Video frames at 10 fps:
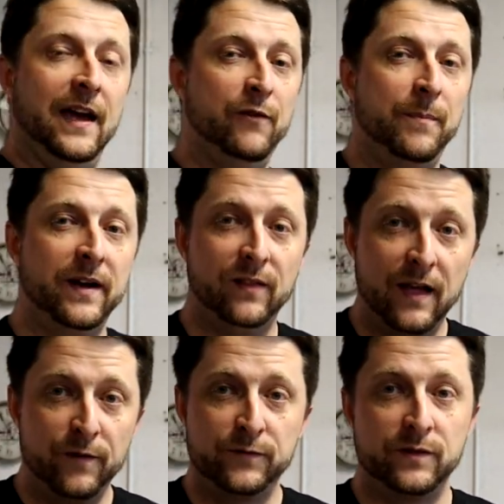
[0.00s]
everybody
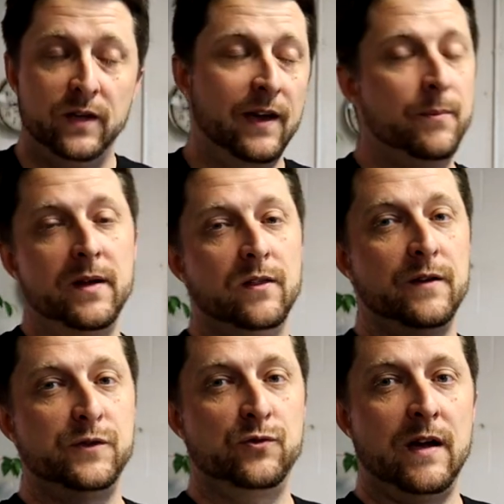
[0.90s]
loves
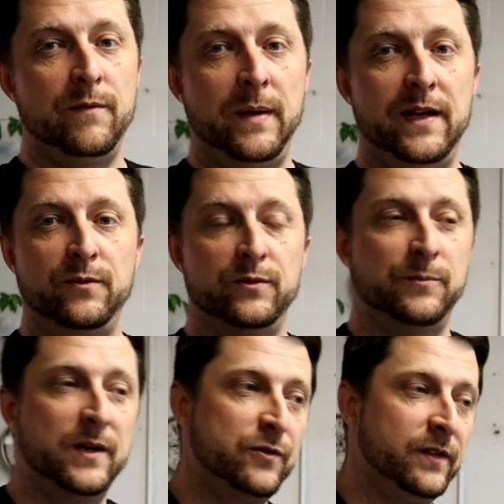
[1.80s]
to drive a manual,
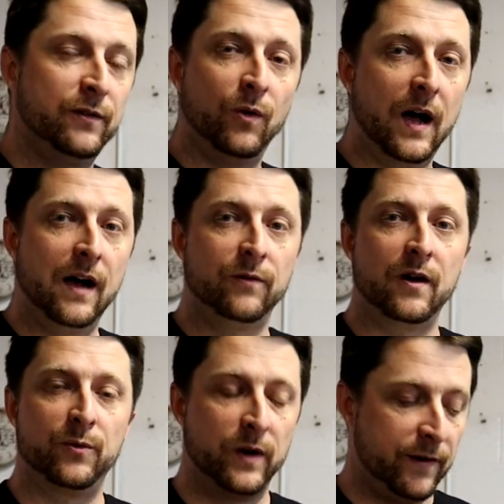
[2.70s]
especially a little hot
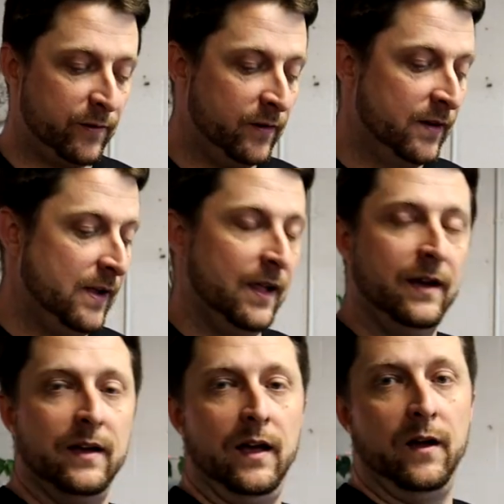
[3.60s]
rod or whatever.
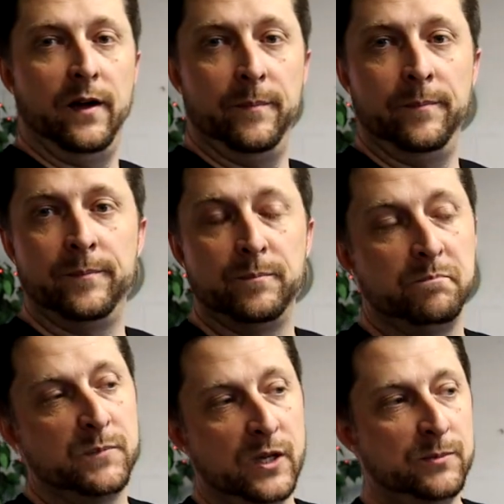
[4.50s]

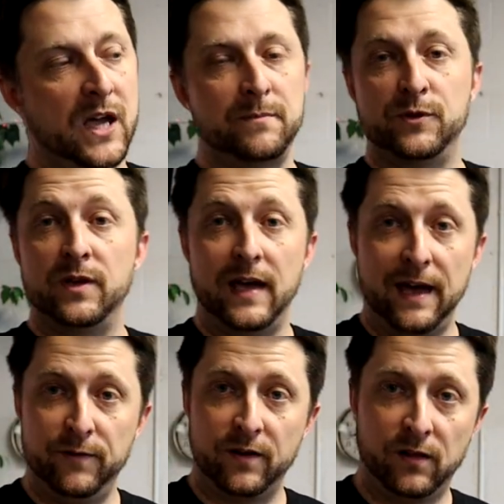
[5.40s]
Sometimes
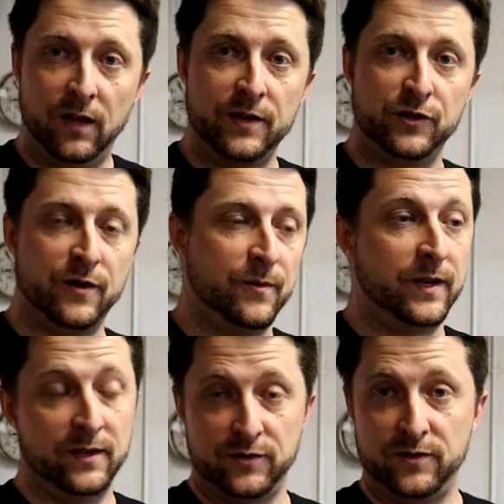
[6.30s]
having a clutch though
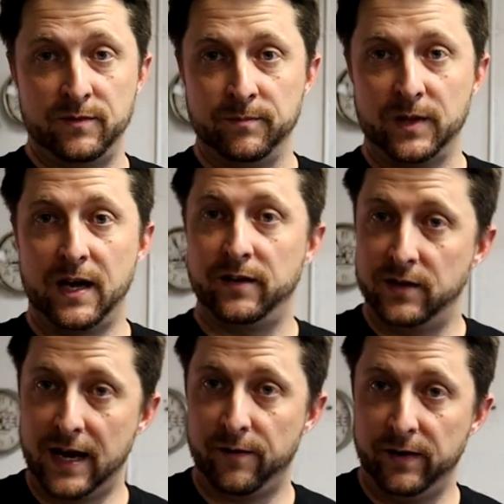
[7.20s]
gets kind of
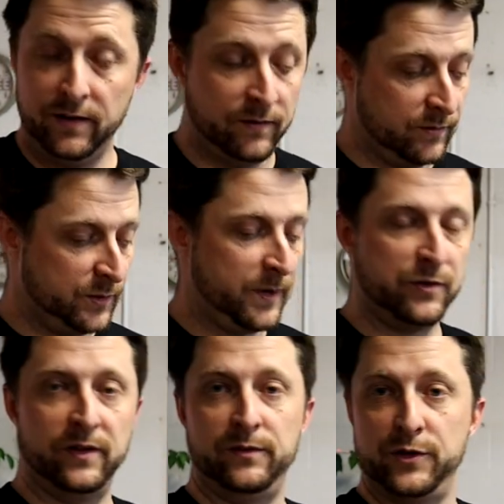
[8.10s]
tiring,
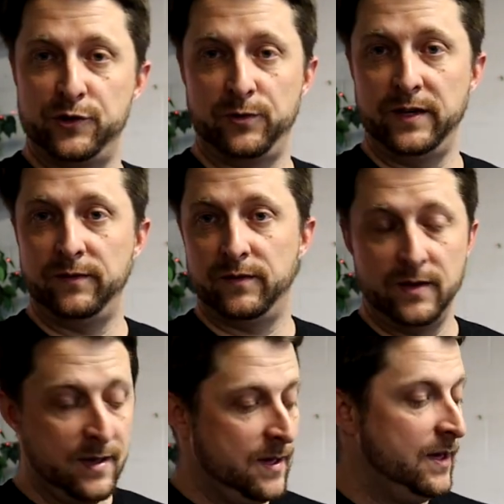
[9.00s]
especially on the street,
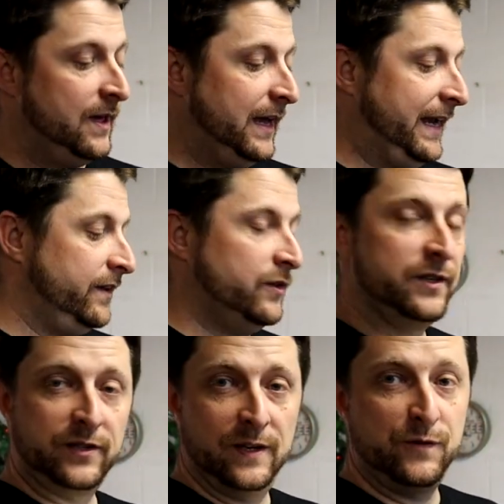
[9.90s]
and
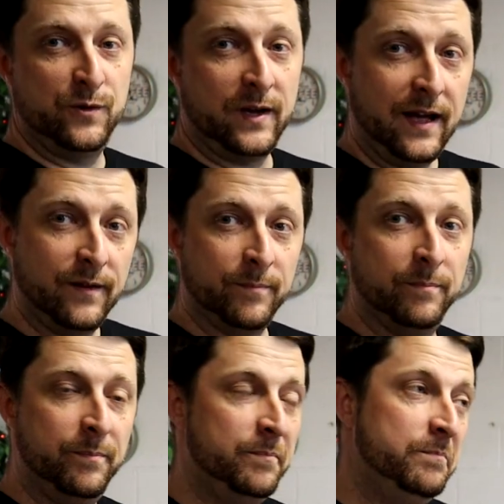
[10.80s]
this gives you kind of
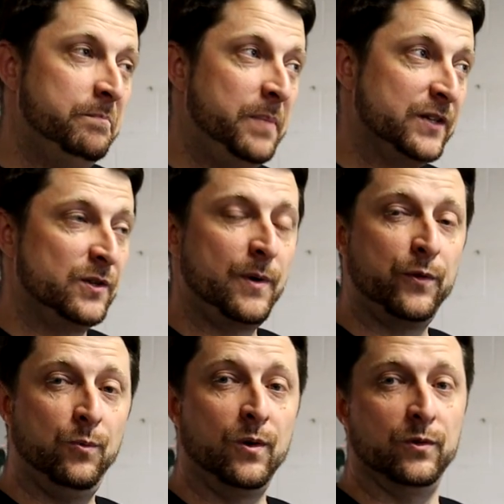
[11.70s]
best of
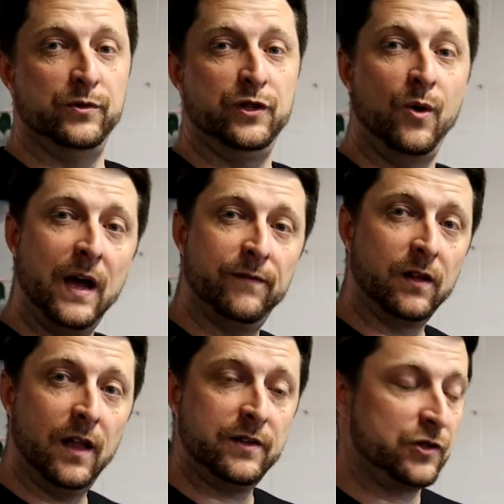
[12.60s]
both worlds. You don't have a
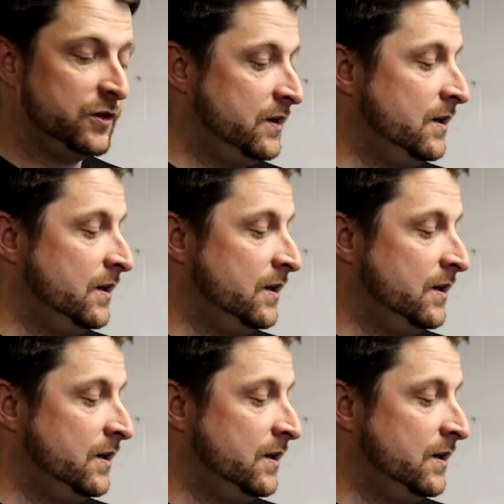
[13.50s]
clutch,